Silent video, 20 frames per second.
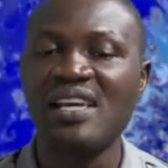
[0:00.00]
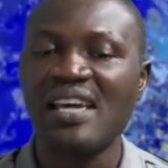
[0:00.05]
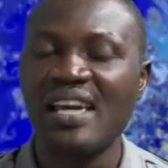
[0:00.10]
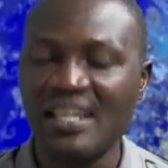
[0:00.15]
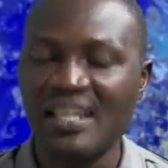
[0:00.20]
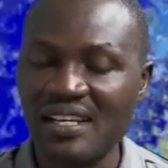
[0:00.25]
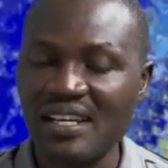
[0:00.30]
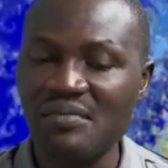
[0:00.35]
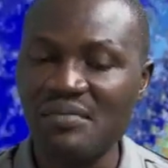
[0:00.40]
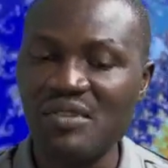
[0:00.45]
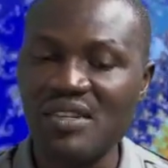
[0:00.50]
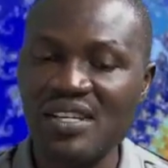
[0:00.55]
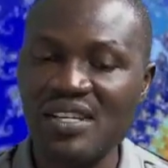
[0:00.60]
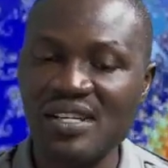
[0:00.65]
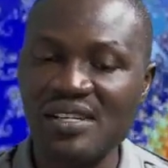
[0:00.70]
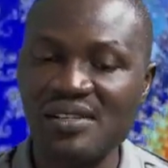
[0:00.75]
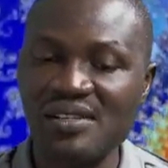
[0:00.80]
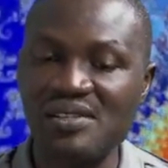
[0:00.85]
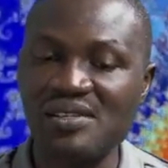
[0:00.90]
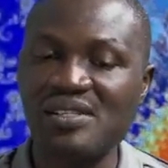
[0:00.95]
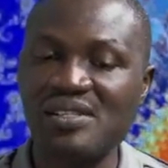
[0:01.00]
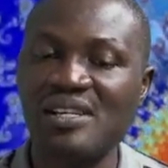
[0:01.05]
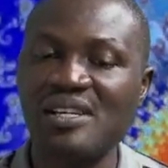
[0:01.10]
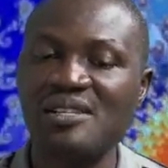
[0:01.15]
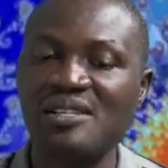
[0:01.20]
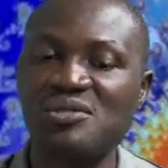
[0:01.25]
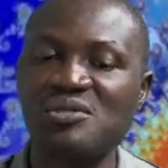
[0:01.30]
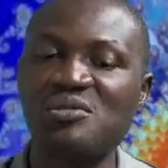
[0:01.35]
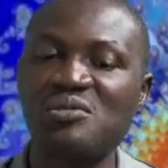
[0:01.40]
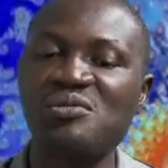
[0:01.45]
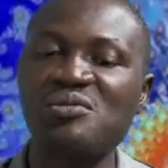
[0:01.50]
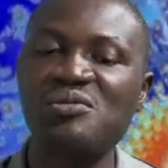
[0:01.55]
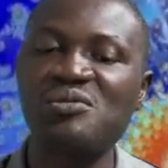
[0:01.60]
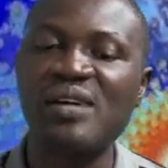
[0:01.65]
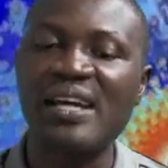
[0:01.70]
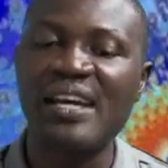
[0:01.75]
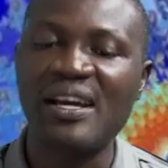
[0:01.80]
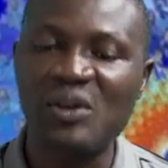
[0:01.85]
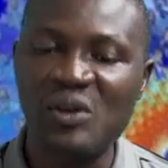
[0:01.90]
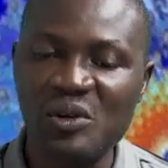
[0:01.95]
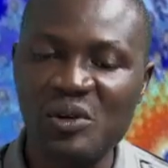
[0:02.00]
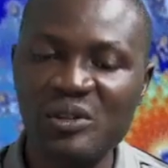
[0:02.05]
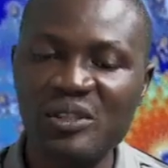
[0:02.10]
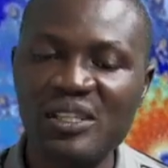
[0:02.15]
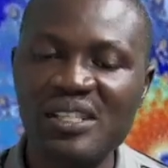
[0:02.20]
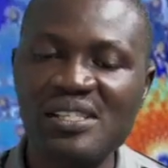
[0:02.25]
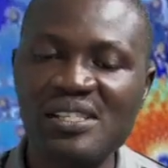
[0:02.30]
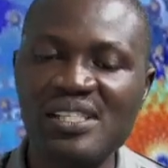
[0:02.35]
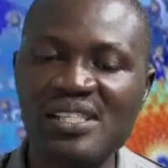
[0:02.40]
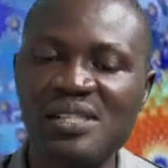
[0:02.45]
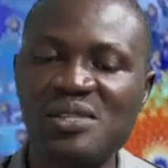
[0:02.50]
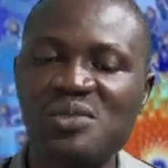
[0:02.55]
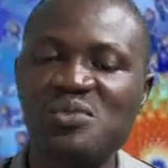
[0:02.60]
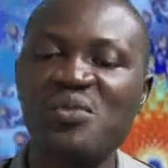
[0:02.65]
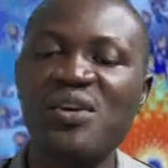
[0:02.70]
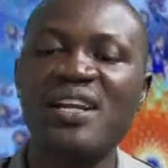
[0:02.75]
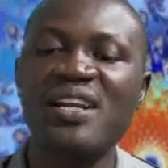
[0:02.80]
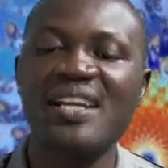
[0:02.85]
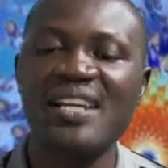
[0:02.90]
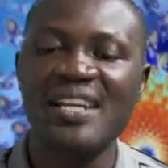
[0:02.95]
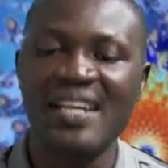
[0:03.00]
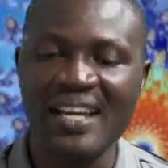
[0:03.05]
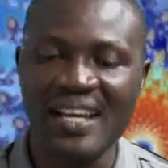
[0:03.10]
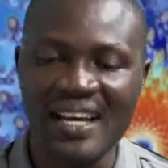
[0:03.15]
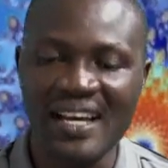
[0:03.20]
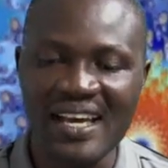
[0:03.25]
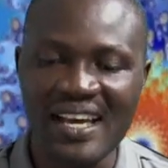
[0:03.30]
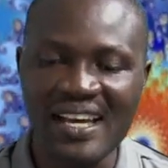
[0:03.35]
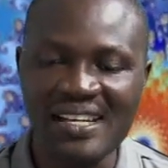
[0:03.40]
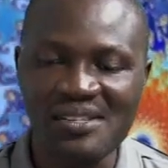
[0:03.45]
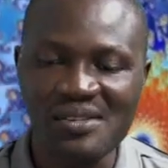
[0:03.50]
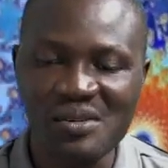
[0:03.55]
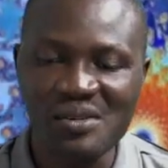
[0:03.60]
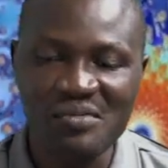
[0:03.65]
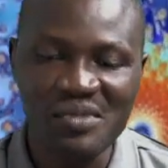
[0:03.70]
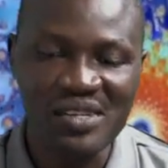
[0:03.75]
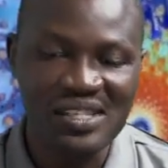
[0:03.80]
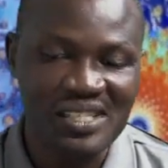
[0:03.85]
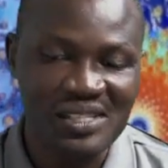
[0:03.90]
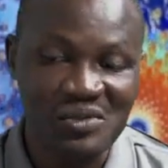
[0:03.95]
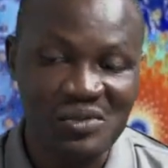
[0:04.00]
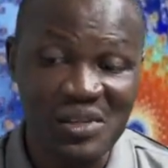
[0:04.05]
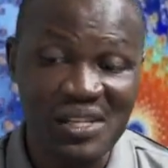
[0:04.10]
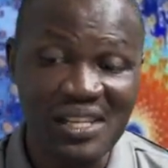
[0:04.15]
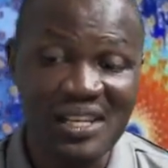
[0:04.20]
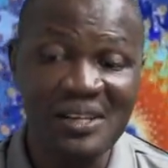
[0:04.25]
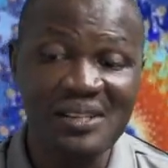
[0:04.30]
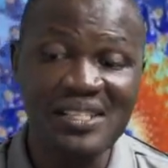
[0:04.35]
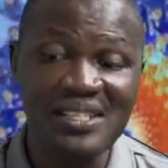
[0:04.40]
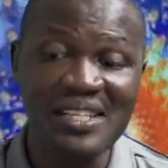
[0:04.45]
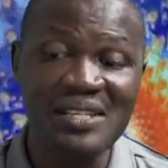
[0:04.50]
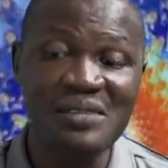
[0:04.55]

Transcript: and MDAs, to all the state's weekly ESCO meeting without any